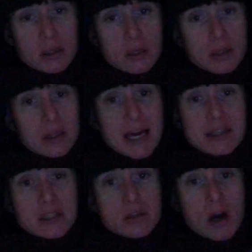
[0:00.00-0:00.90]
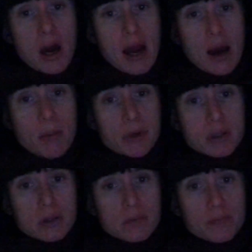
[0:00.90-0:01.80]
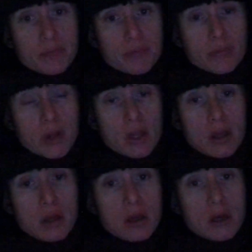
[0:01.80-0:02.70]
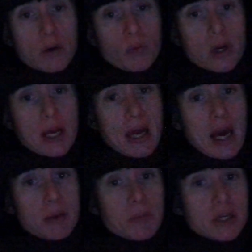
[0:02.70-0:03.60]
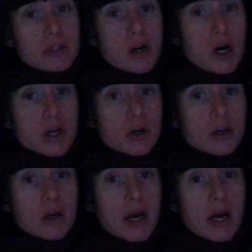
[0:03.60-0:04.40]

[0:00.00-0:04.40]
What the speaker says: That did not happen. When I had my daughter,